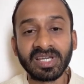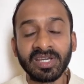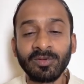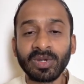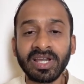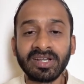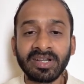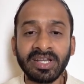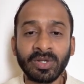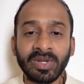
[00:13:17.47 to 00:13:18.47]
If you can
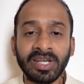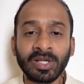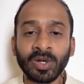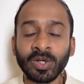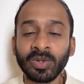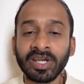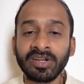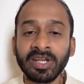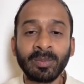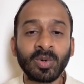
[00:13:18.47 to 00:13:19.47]
retweet or you can
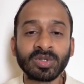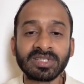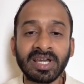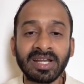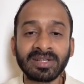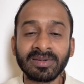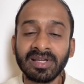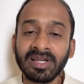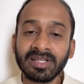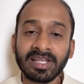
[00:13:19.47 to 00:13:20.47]
repost that,
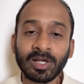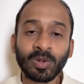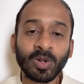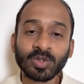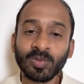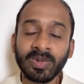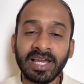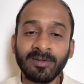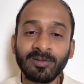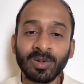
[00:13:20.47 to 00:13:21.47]
that will also be
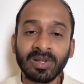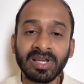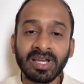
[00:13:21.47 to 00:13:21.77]
helpful.